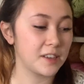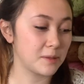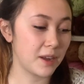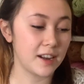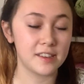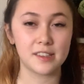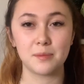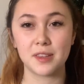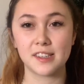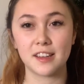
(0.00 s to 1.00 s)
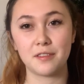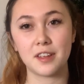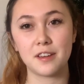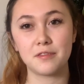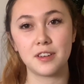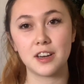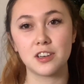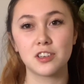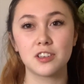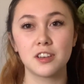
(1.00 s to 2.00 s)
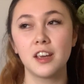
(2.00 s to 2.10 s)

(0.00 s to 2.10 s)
as well as some of the stuff that I finished,